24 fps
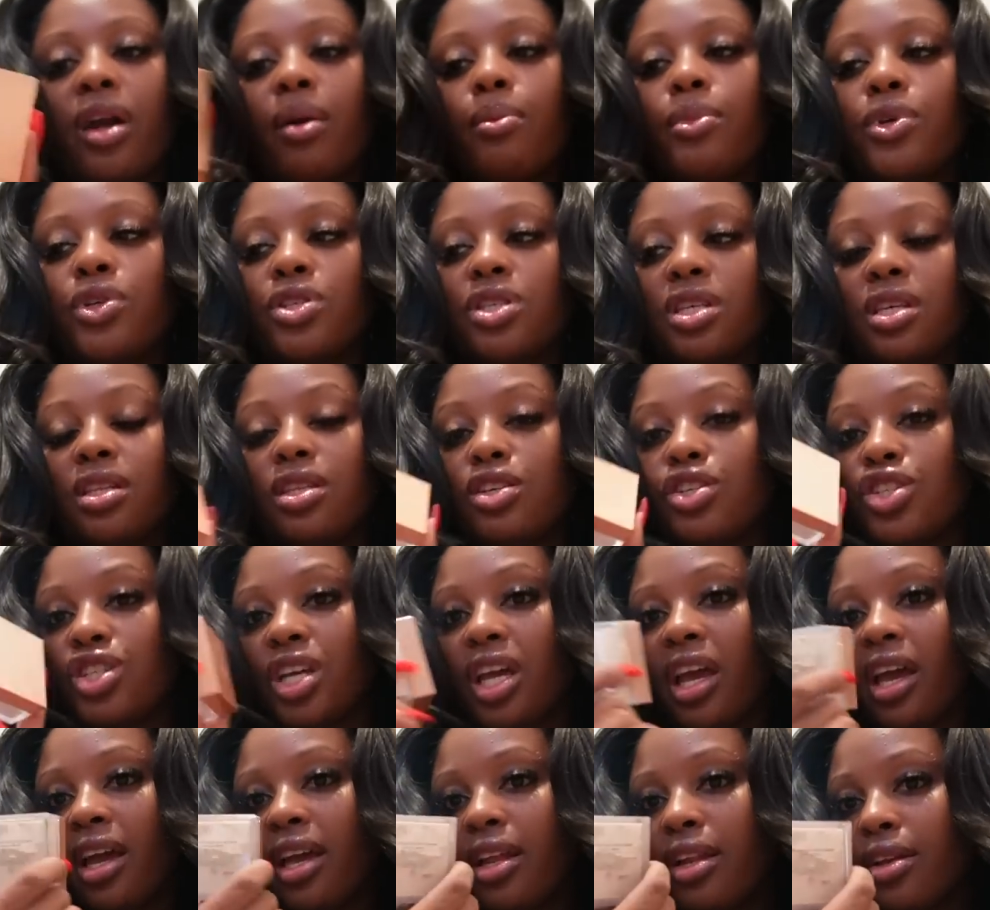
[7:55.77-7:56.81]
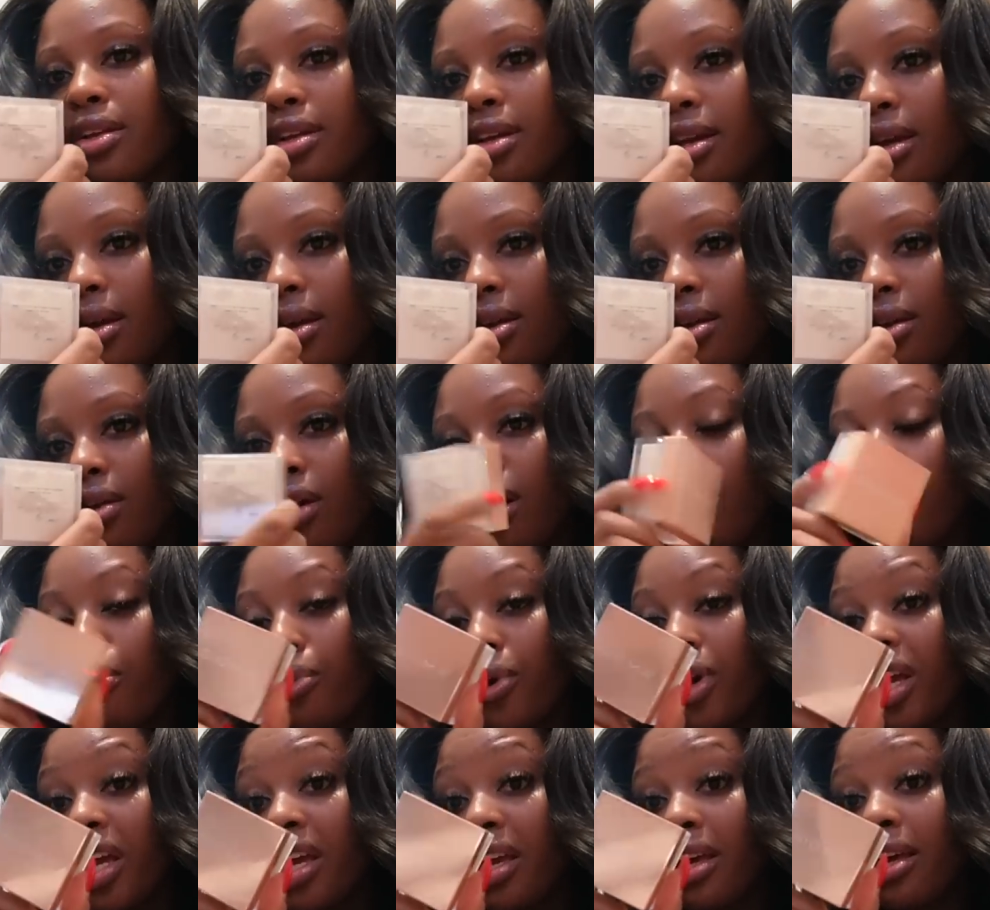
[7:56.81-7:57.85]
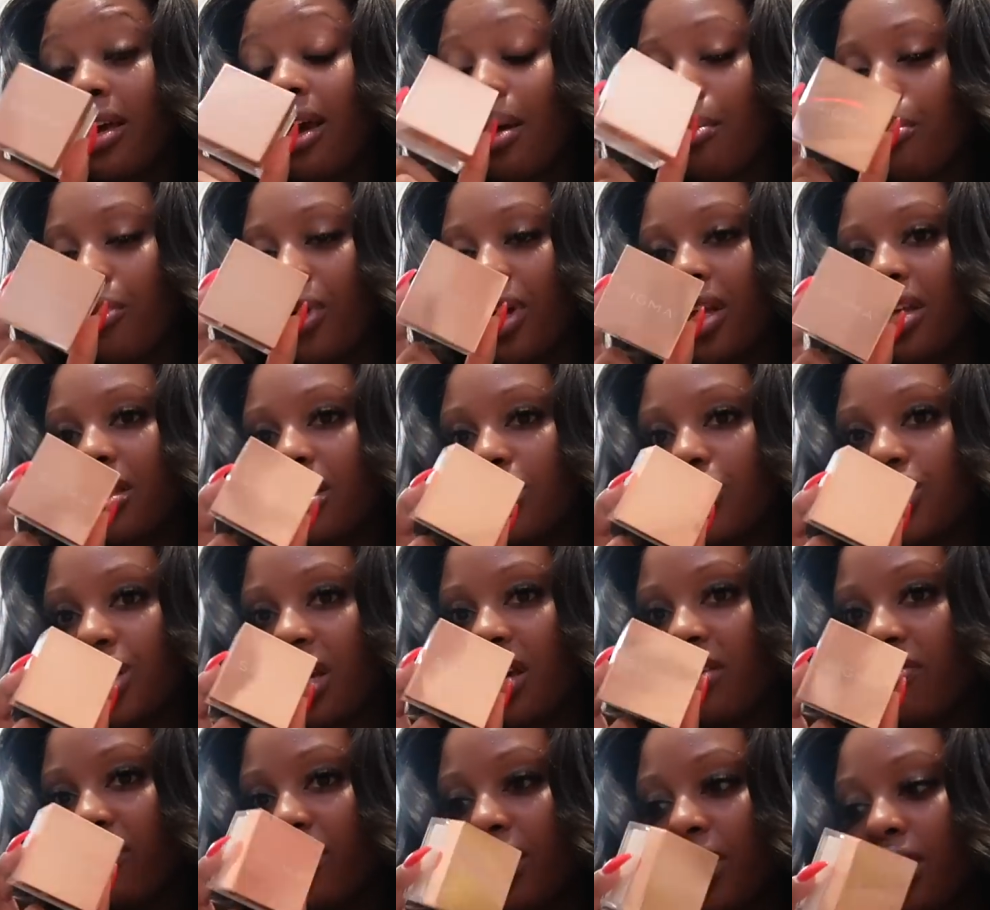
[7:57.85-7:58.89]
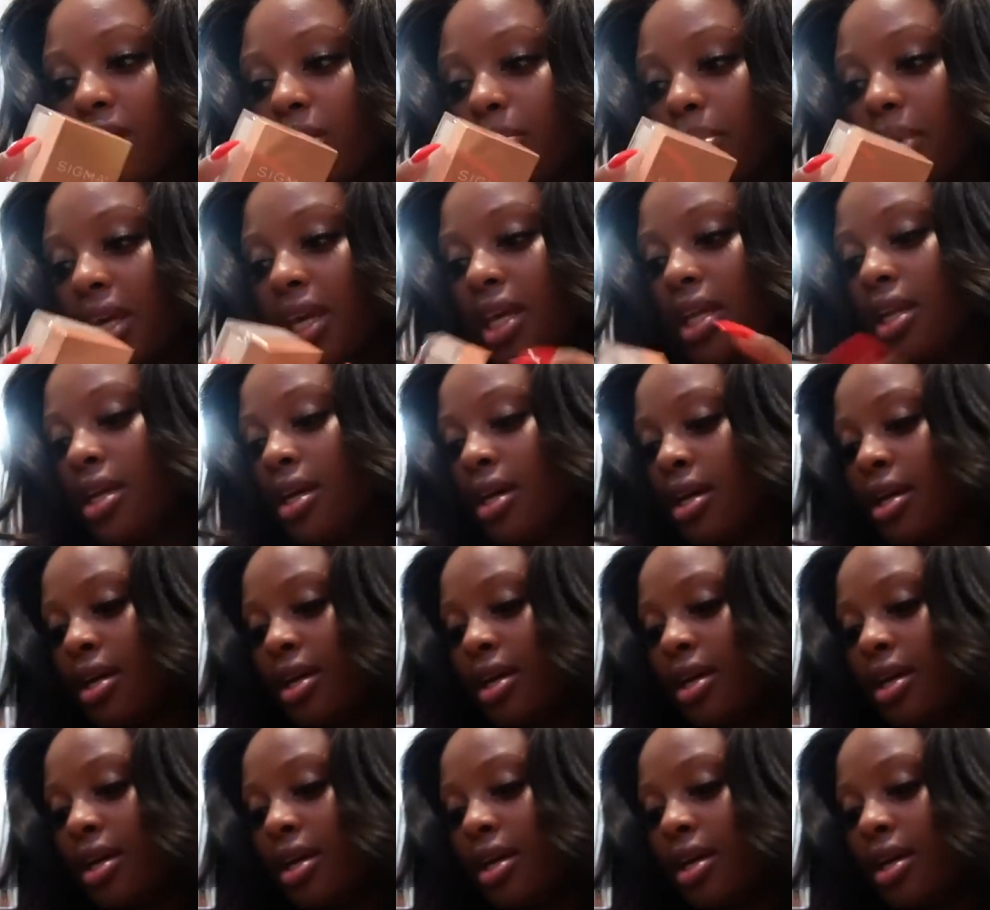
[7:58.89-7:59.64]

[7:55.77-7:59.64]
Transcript: I'm using the shade, or I'm bringing the shade Vanilla Bean.